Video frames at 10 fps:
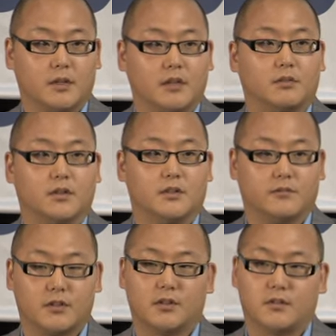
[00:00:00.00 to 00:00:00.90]
increased
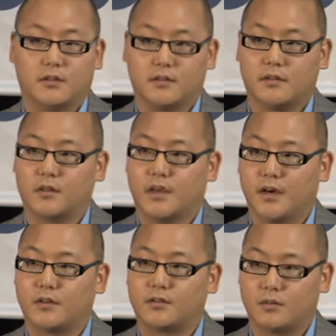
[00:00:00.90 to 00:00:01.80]
efficiencies in the
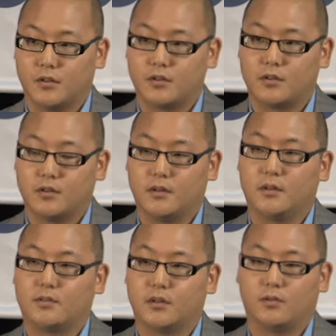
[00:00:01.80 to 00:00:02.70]
air distribution and
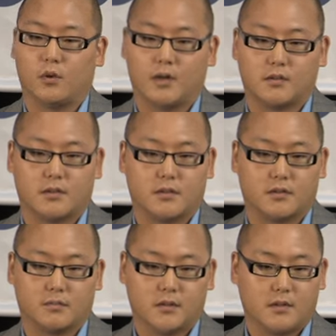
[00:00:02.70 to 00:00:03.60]
the chilled water
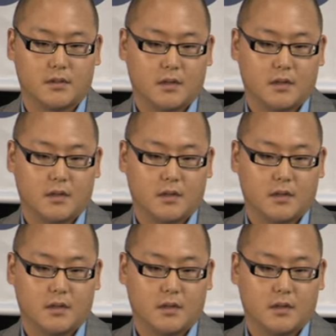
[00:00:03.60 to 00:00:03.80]
systems.